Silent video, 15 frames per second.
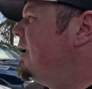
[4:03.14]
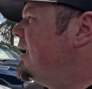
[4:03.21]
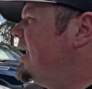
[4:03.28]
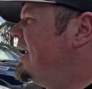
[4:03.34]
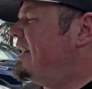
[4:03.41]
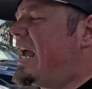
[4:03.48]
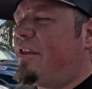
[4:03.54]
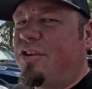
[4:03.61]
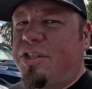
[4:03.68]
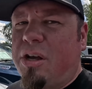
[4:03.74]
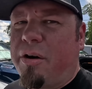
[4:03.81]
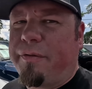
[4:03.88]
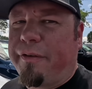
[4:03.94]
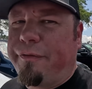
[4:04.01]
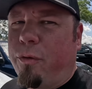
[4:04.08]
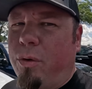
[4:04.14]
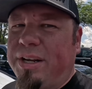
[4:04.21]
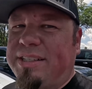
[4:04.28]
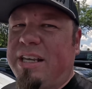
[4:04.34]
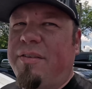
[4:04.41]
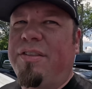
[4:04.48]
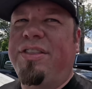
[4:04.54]
And now they're selling it for
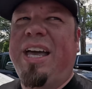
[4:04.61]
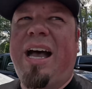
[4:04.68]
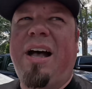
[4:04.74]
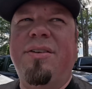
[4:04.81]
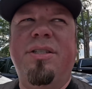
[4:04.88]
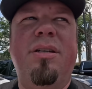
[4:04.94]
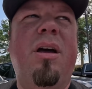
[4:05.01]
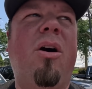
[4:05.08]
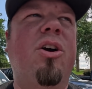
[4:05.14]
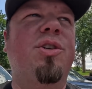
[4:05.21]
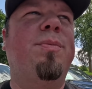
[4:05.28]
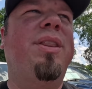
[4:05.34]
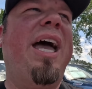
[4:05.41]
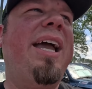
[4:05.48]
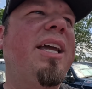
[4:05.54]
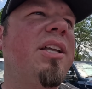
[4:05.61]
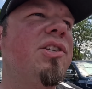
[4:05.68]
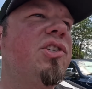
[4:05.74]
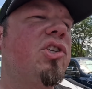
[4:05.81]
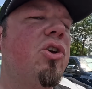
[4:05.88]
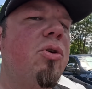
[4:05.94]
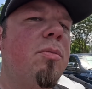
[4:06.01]
$47,000. But that
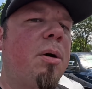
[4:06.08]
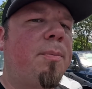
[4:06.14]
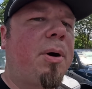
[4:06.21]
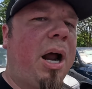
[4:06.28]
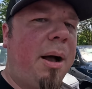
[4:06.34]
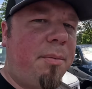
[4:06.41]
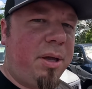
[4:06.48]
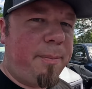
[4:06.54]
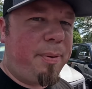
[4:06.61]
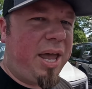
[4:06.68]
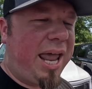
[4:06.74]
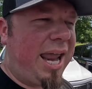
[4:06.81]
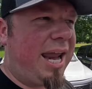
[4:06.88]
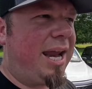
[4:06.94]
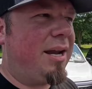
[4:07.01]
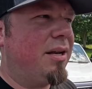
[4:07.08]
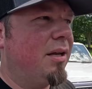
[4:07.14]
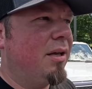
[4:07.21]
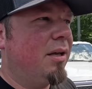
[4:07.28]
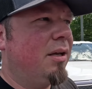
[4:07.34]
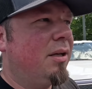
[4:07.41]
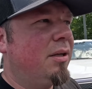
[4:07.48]
consumer probably paid,
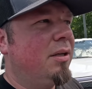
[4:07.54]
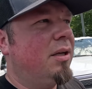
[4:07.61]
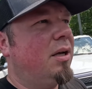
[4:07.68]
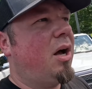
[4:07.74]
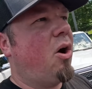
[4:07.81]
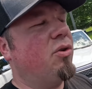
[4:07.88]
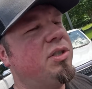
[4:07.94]
on